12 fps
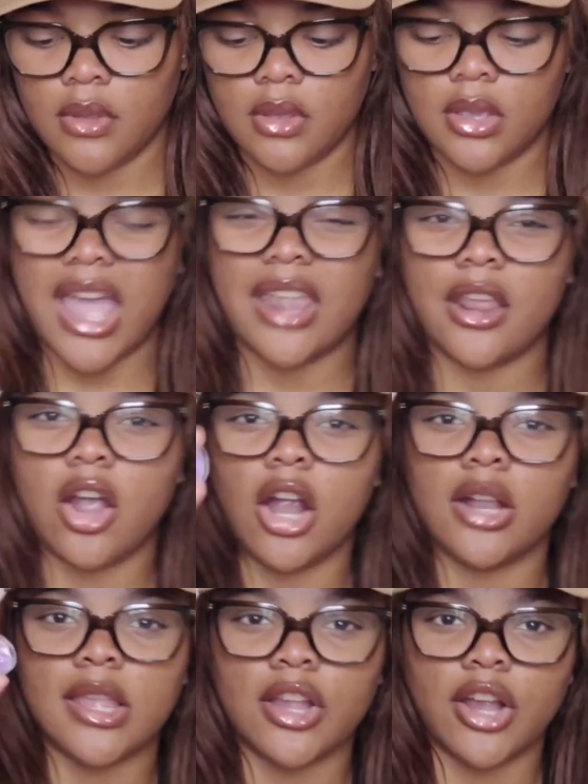kind of
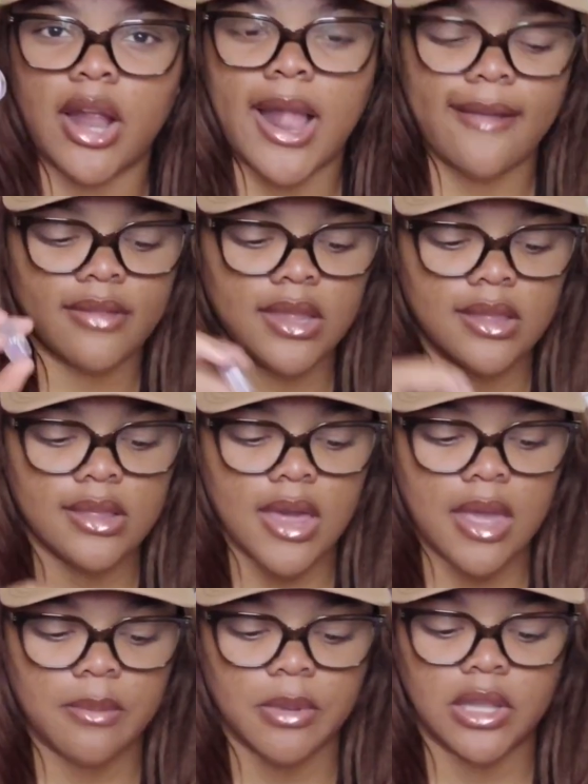arts and crafts
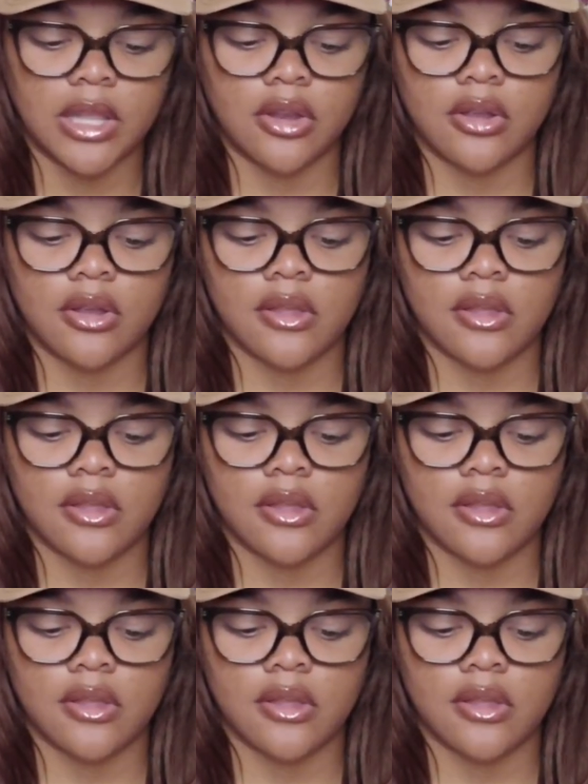type glitters.